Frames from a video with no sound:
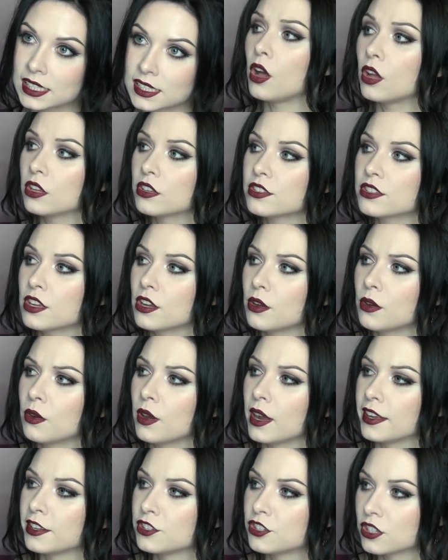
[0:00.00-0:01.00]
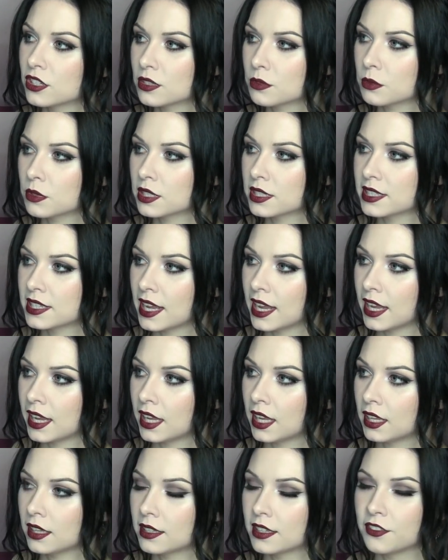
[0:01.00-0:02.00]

Also, I just want to say,